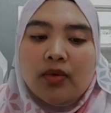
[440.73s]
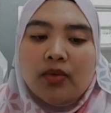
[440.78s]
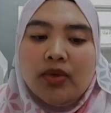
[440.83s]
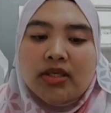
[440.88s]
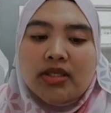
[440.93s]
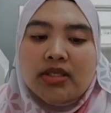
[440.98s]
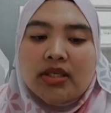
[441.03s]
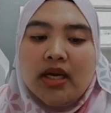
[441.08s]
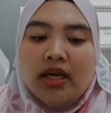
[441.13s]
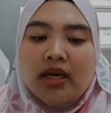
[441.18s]

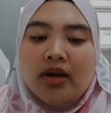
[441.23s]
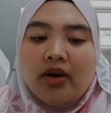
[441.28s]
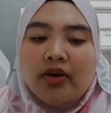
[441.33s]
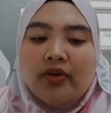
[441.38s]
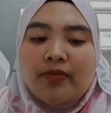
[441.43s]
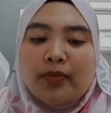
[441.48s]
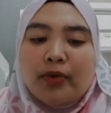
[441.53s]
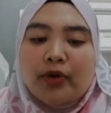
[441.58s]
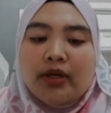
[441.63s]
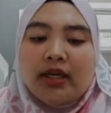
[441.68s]
We start
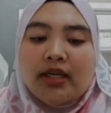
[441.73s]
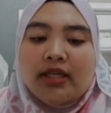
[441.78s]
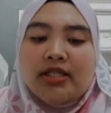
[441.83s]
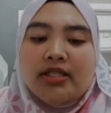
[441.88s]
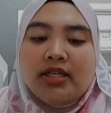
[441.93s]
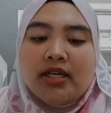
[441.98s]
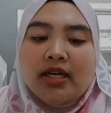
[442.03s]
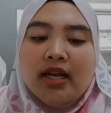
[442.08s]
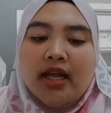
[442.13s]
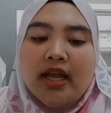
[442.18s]
of
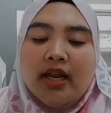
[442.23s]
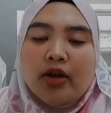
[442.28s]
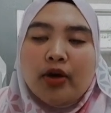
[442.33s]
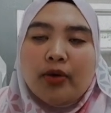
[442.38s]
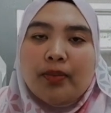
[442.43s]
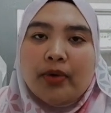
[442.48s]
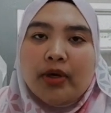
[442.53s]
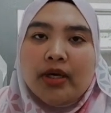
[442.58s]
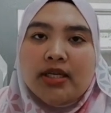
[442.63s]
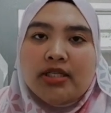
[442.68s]
production and
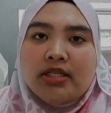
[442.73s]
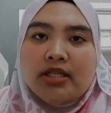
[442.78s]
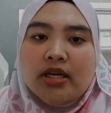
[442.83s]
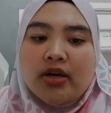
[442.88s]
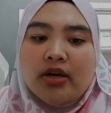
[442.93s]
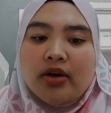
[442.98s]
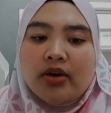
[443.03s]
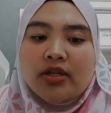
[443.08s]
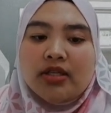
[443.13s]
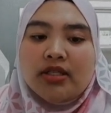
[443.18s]

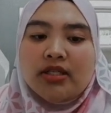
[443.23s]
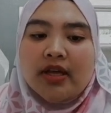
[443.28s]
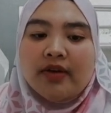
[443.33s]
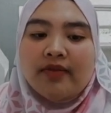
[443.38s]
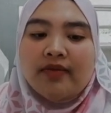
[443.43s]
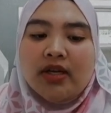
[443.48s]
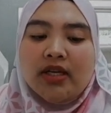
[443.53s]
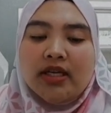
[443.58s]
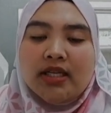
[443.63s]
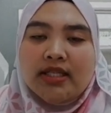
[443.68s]
operation on
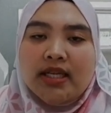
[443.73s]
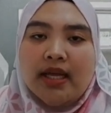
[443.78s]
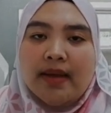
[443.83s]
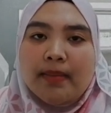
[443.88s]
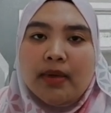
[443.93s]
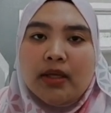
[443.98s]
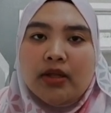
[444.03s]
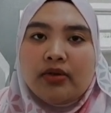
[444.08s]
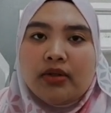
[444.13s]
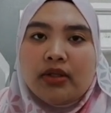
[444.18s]
7
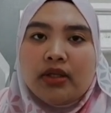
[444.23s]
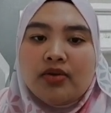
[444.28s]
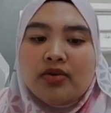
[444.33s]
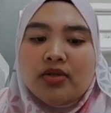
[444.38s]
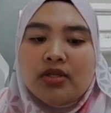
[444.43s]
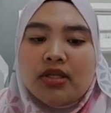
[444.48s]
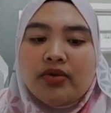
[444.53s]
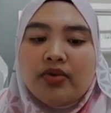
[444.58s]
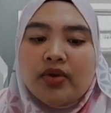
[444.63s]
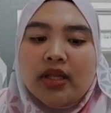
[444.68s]
December
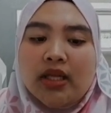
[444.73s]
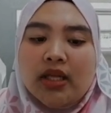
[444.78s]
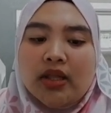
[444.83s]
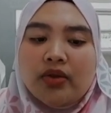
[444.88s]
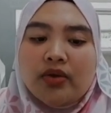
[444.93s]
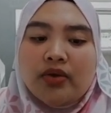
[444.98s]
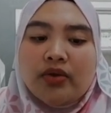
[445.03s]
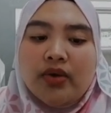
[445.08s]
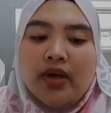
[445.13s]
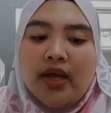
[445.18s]

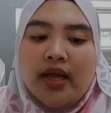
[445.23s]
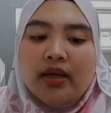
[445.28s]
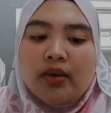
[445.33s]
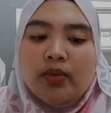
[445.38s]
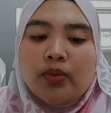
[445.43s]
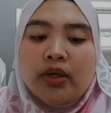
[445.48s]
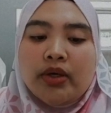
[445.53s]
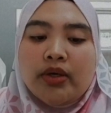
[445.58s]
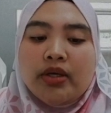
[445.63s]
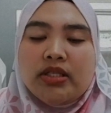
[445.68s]
2022
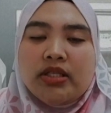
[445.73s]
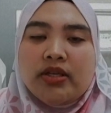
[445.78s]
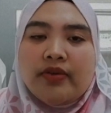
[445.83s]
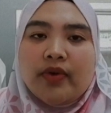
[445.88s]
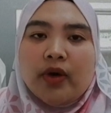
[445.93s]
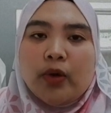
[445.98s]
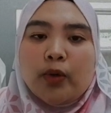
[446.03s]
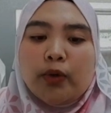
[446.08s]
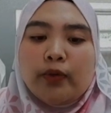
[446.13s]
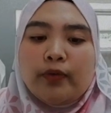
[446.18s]
and we receive
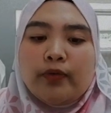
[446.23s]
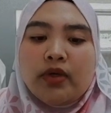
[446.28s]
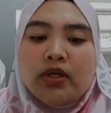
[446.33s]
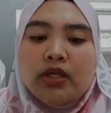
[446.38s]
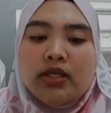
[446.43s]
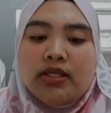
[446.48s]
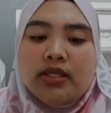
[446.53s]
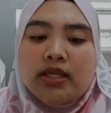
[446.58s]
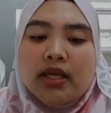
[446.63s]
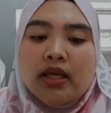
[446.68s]
our
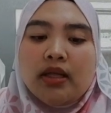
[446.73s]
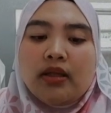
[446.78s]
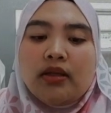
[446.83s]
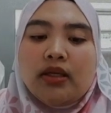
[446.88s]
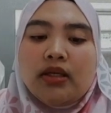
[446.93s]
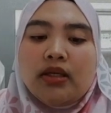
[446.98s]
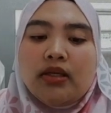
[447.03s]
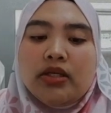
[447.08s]
first sale